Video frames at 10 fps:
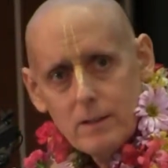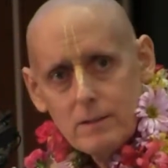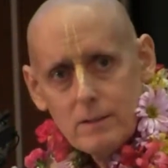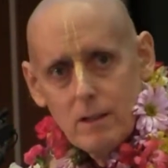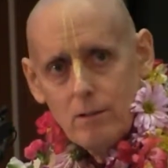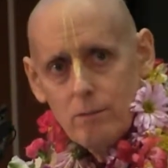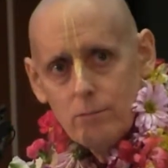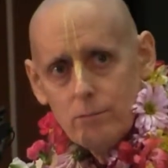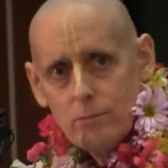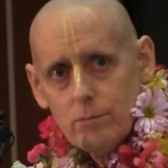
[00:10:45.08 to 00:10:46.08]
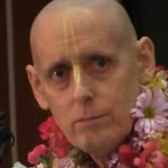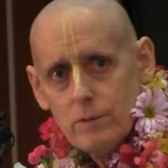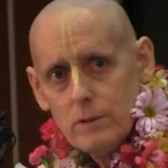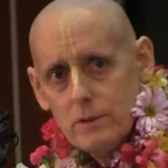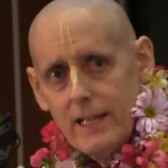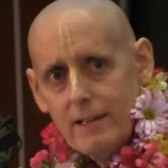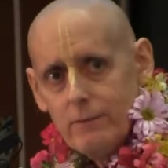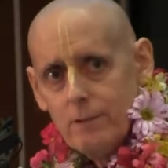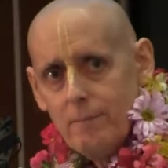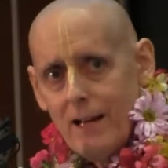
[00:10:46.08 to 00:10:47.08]
So,
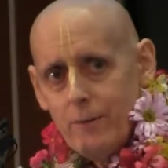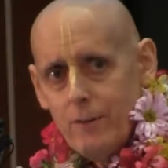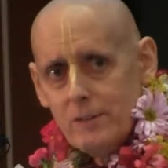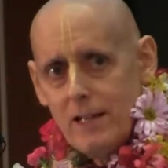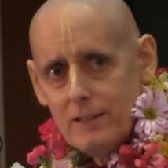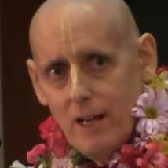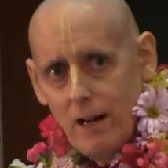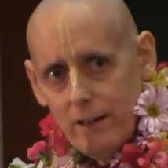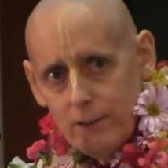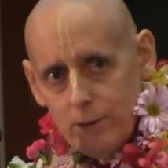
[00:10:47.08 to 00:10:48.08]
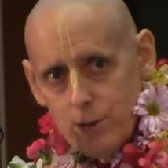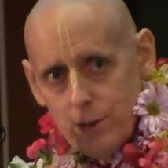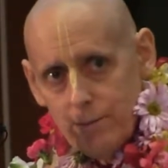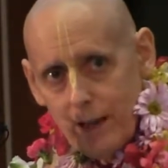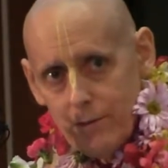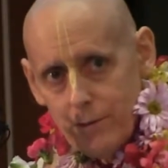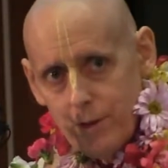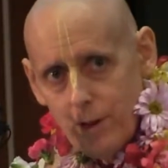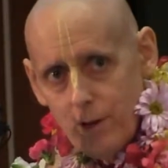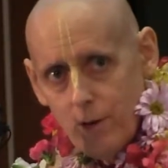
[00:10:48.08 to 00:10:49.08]
sacred mantras like the Hare Krishna
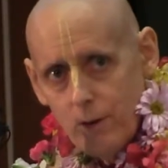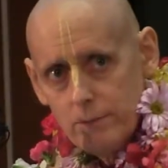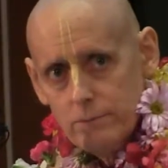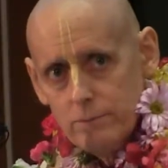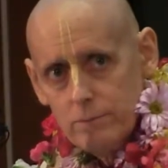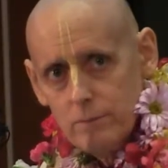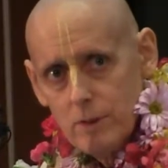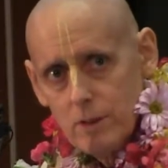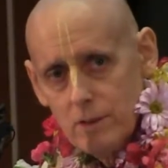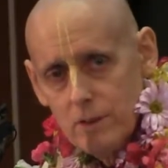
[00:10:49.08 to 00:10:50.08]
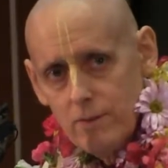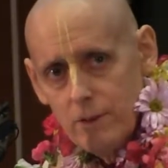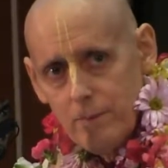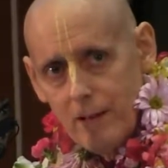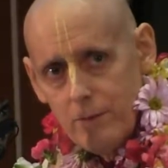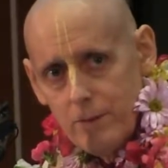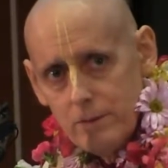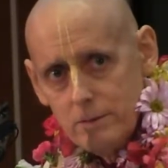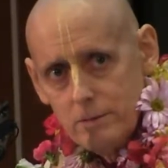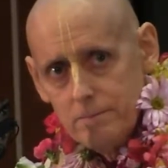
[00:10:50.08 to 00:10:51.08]
mantra or different
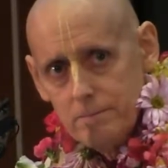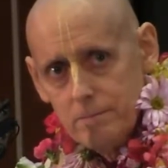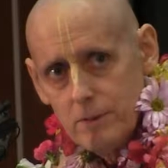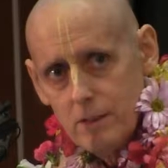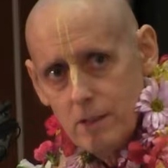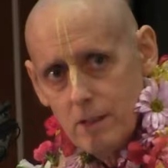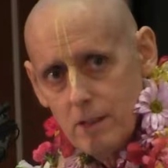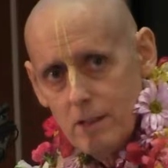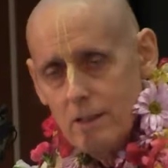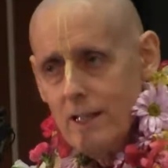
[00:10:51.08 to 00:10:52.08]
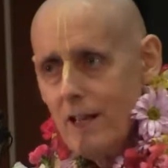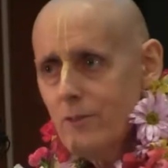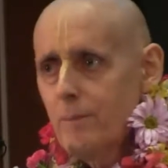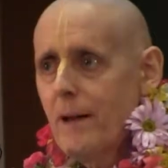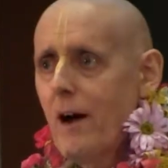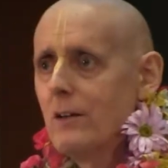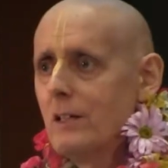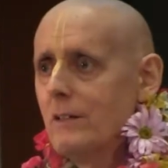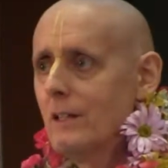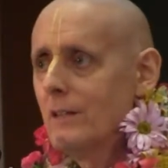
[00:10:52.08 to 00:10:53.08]
mantras, they have the power
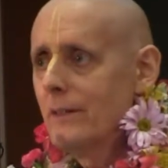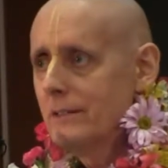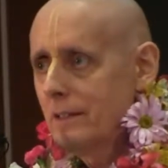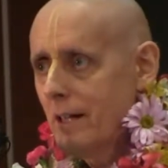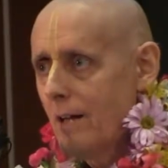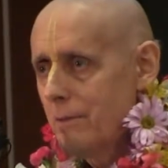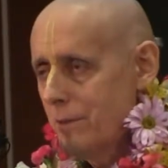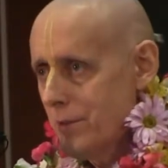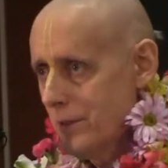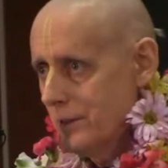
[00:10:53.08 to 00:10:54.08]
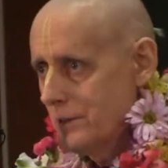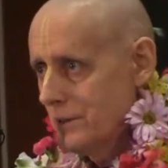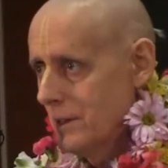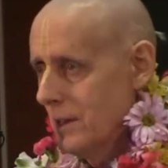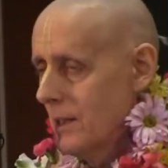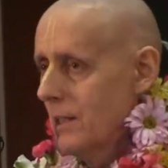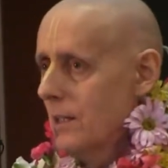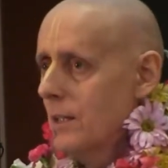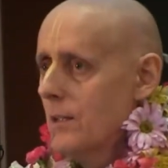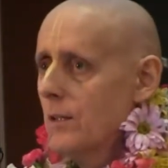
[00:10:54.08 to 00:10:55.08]
to elevate the consciousness.
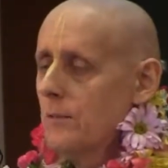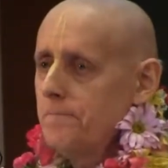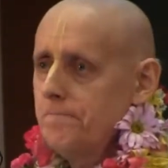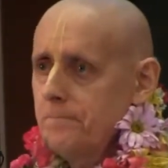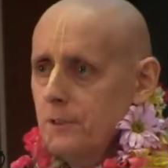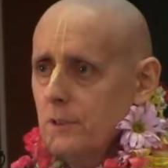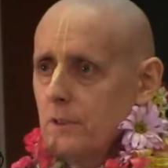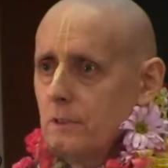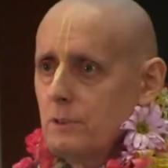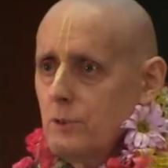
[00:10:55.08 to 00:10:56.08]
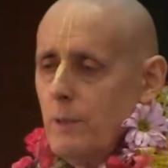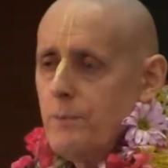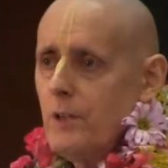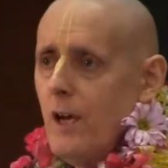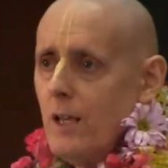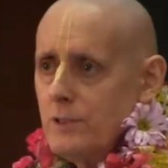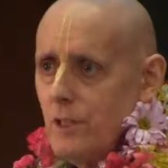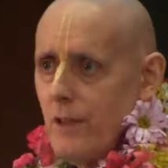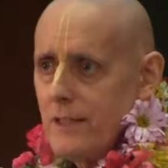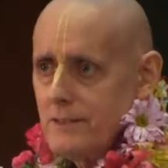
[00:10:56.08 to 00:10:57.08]
Scripture
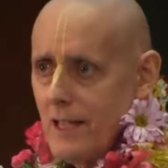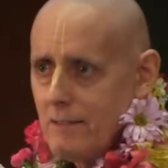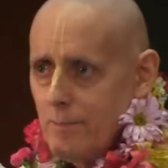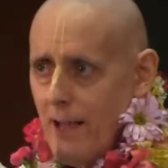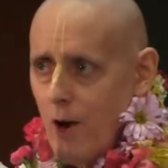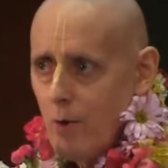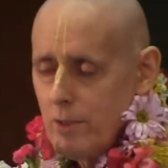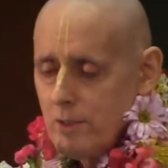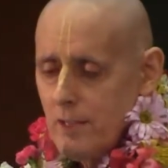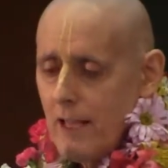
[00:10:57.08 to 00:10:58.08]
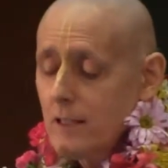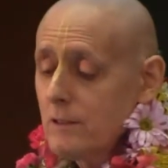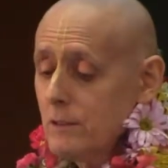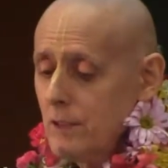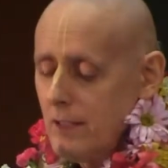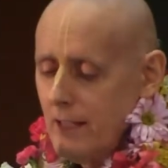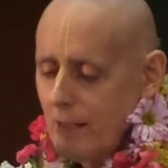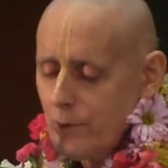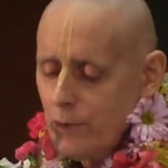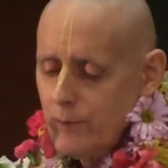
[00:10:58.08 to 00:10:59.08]
also has that power. It's like
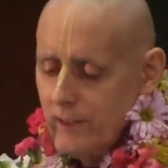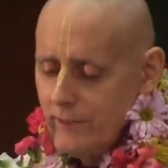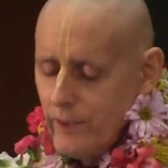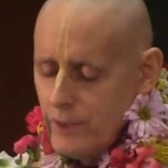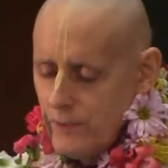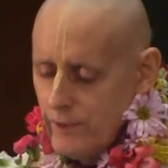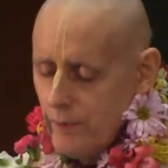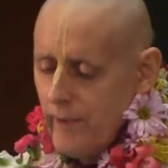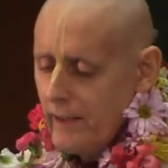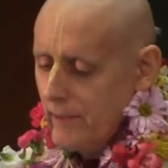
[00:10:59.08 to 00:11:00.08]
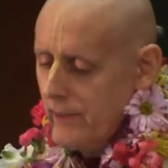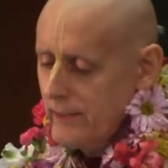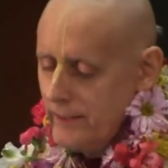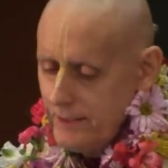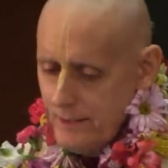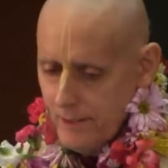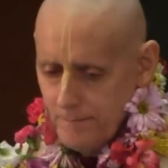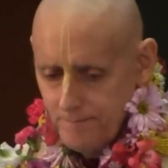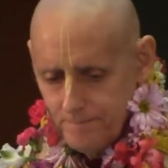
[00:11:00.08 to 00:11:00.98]
today we'll read a verse from the Bhagavad Gita,